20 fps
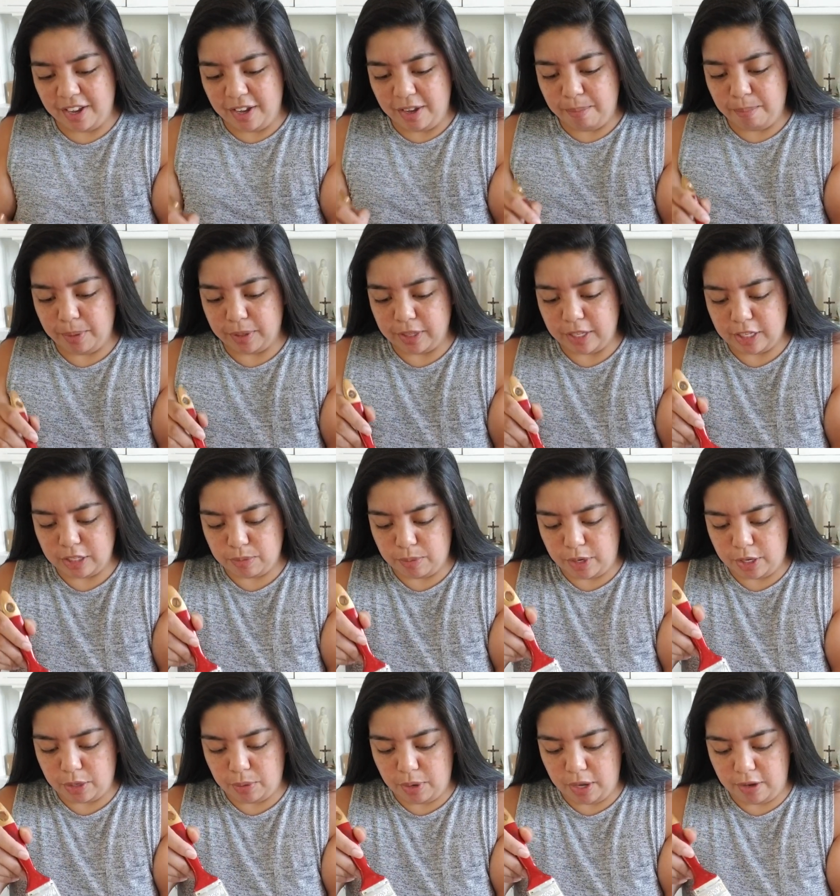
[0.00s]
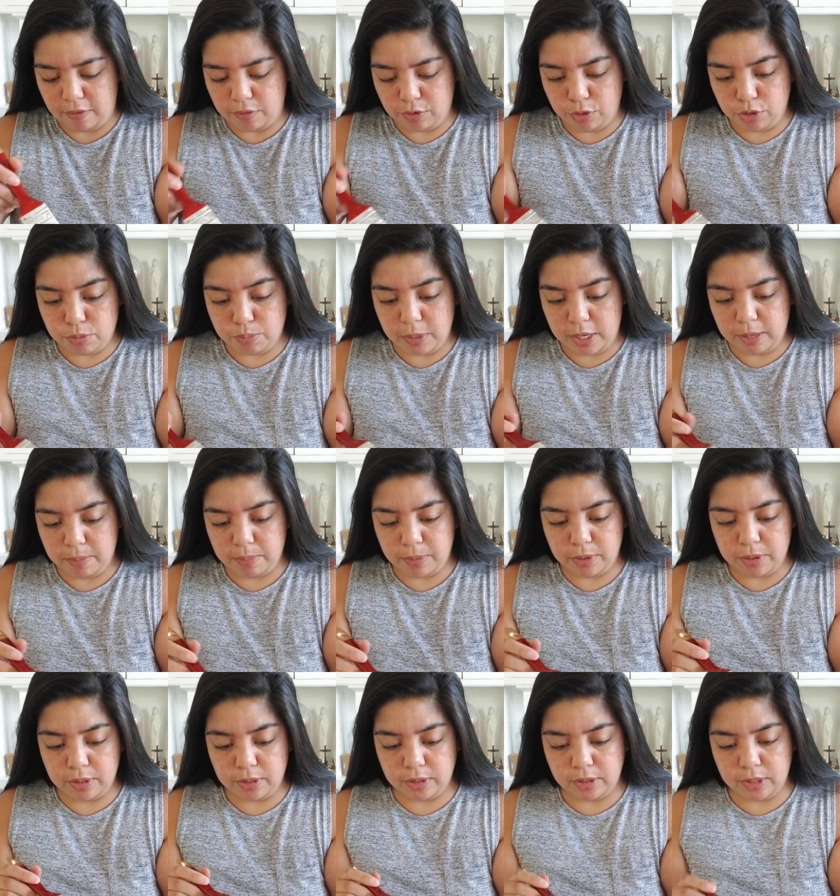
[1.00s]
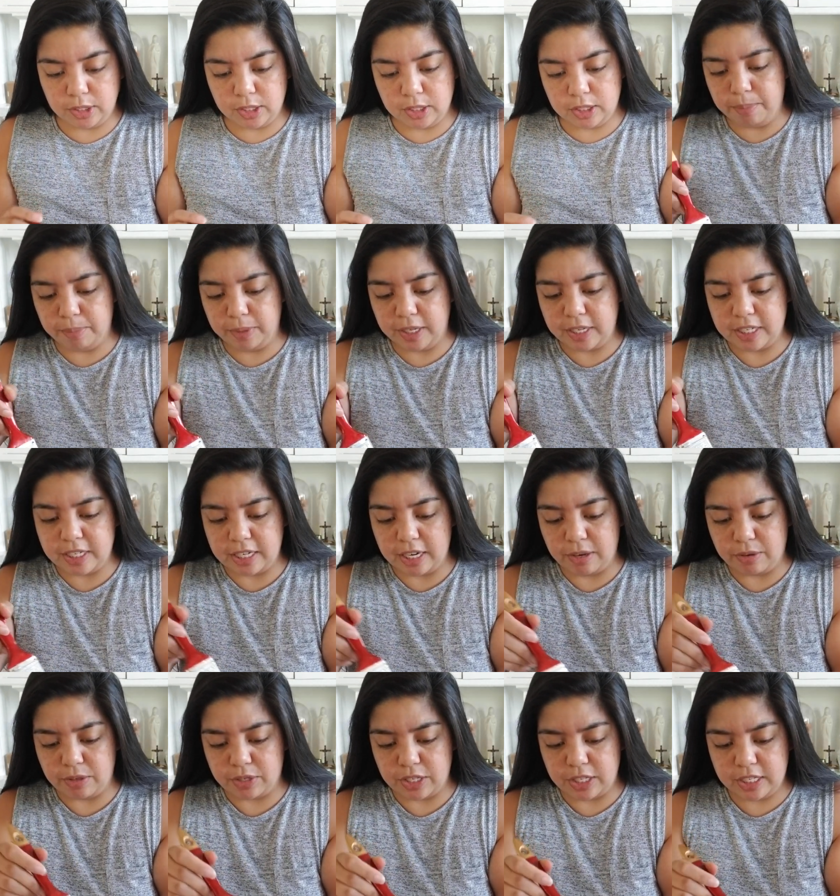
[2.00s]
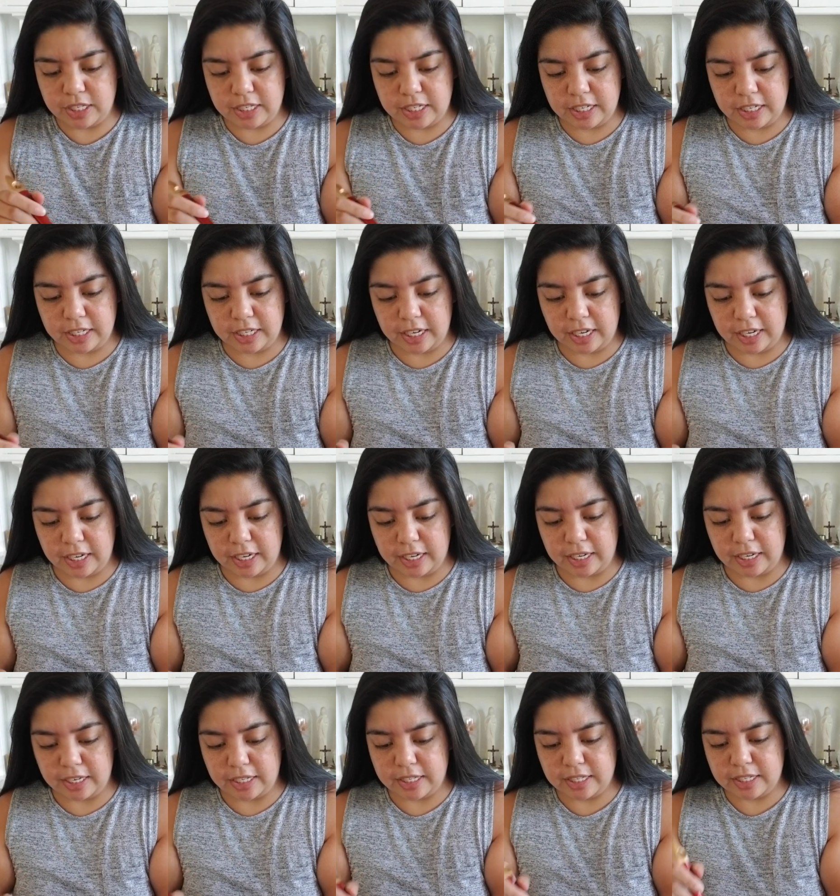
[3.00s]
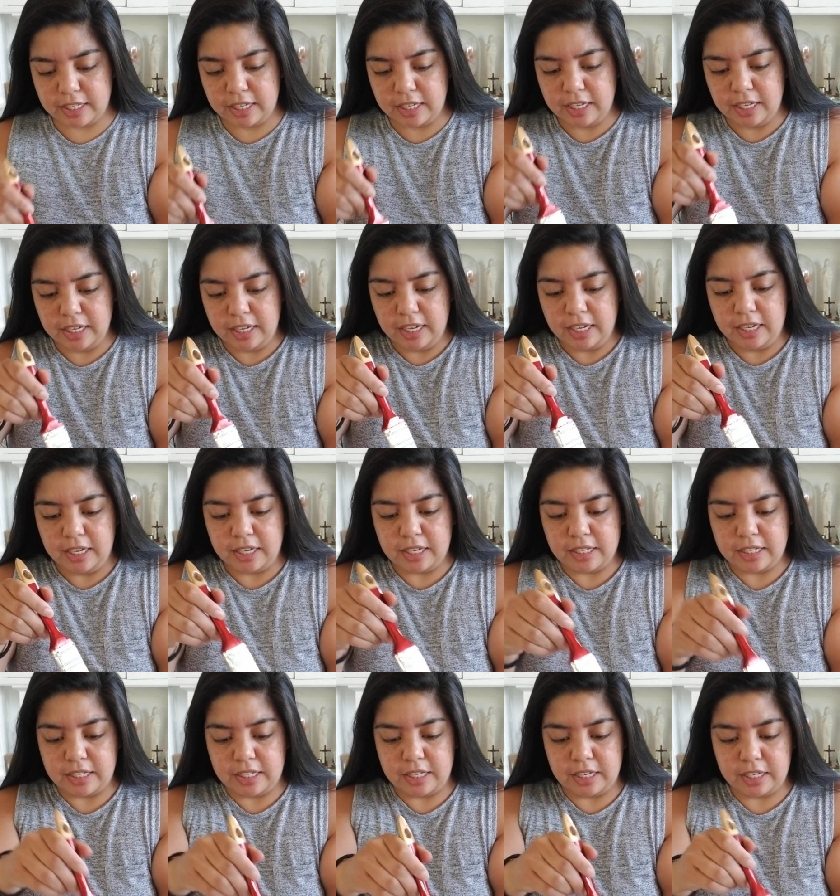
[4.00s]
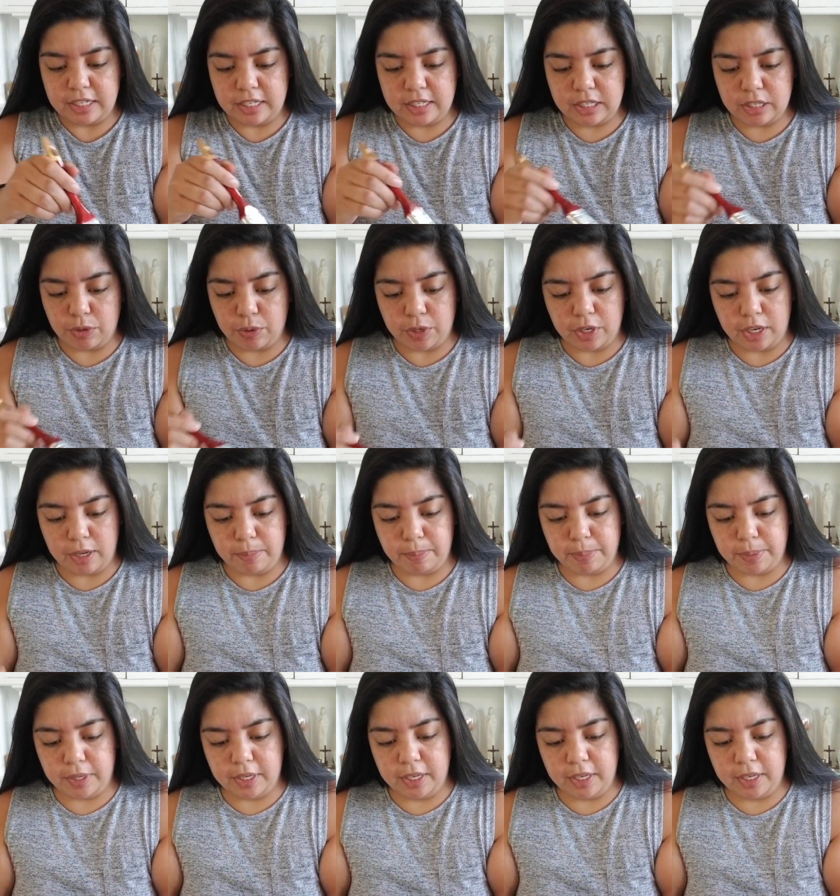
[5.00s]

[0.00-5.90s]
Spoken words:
but that's why you have newspapers laid down just in case, because it does soak up